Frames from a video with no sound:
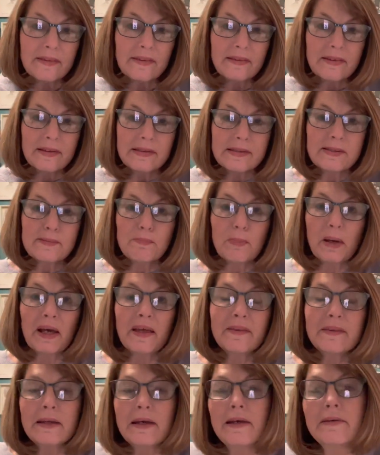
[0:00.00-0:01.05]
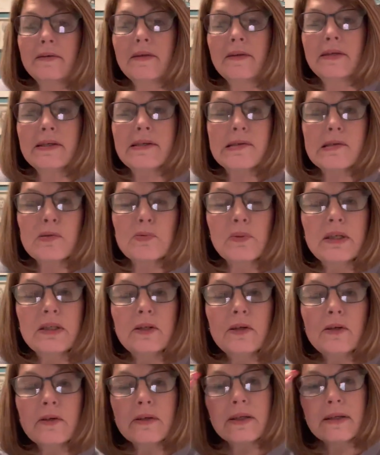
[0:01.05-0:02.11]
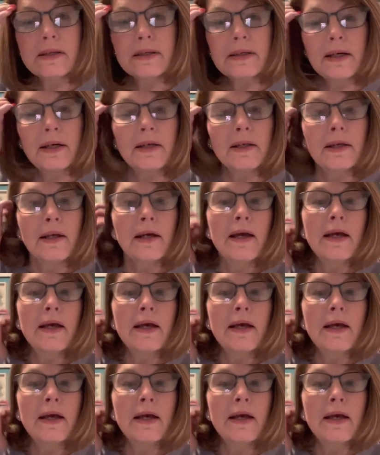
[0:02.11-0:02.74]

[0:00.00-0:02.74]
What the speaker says: this month, and this one you can get